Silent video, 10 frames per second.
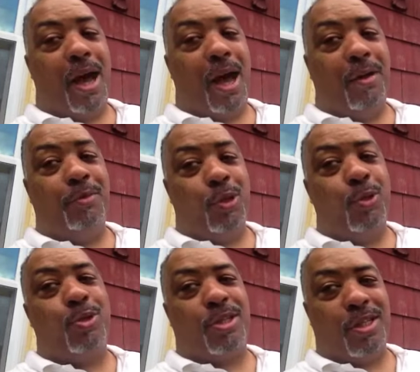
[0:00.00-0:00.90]
I've
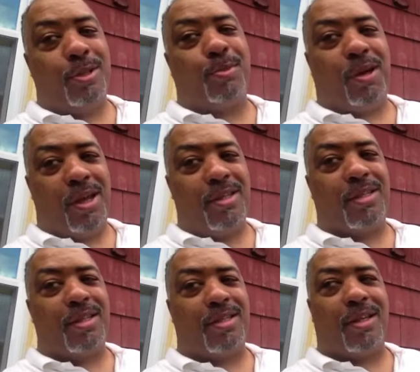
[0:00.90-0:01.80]
used this
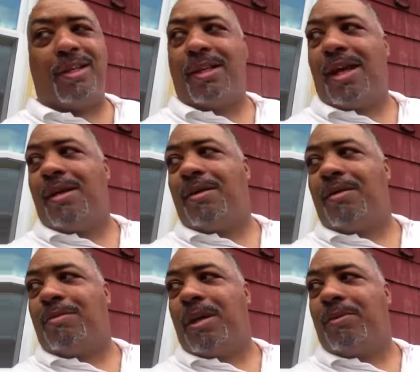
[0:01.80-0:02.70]
process in a lot
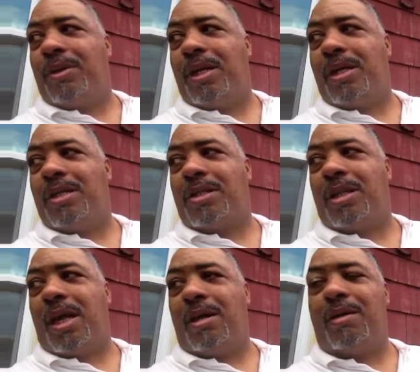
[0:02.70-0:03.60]
of my rigs, a
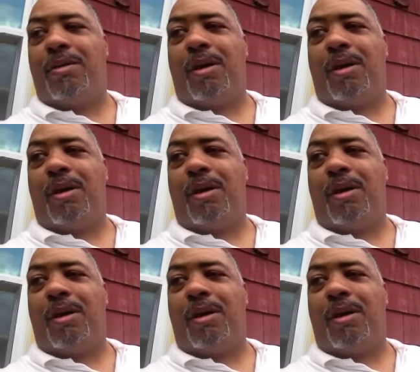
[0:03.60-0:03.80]
lot